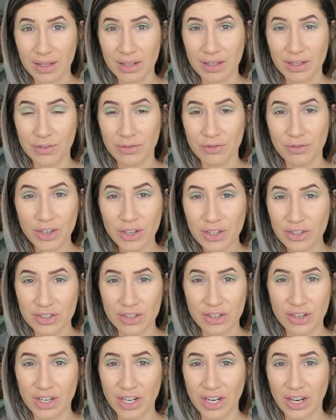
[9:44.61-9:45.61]
Your fingers are
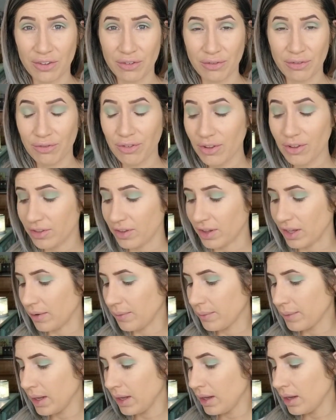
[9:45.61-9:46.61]
going to get filthy.
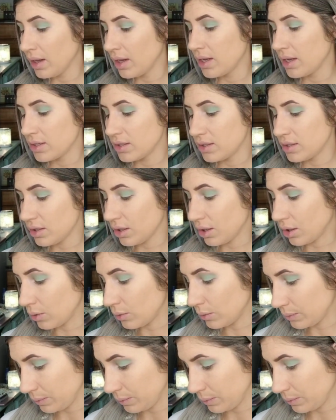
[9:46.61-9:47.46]
So